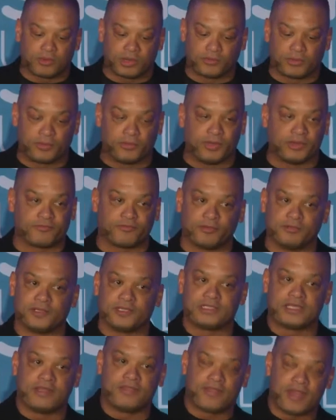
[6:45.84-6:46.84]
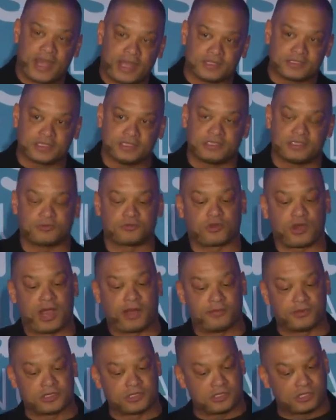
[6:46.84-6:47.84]
where we went from the 10,000
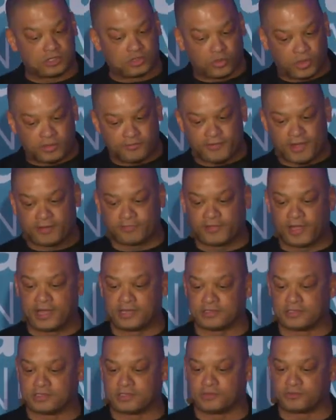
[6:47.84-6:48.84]
subscribers to 25,000